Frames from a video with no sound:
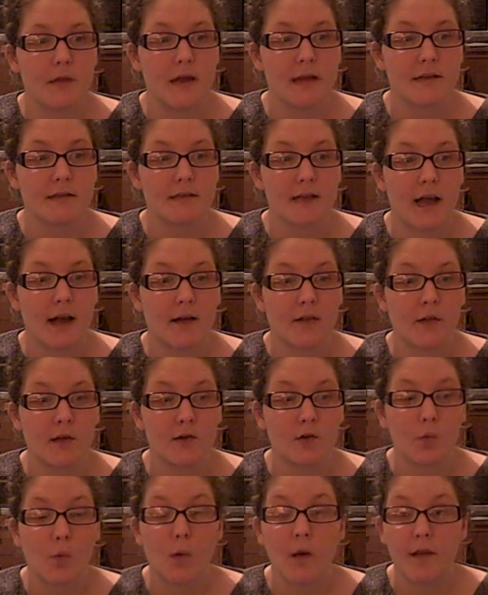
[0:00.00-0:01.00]

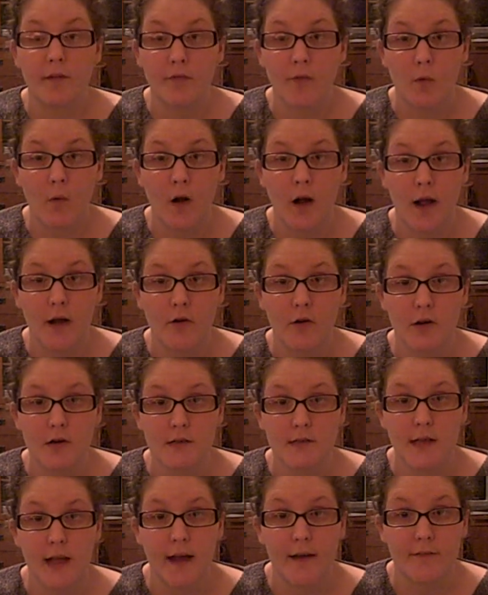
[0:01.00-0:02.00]
exactly 24
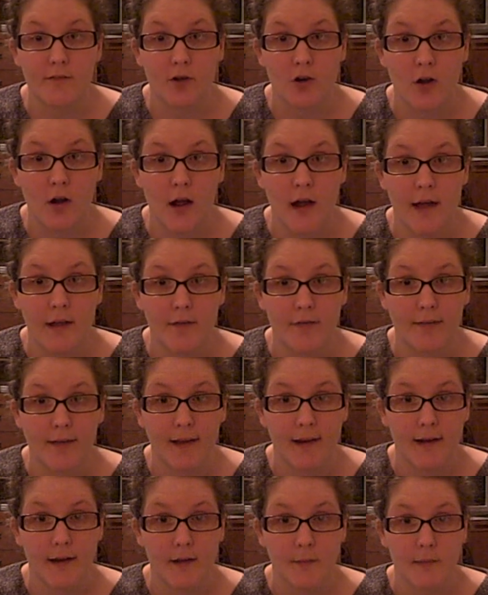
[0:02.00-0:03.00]
hours after I had
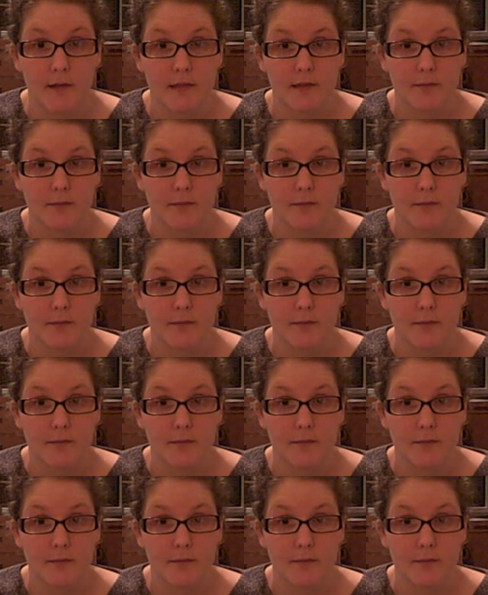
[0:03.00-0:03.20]
found out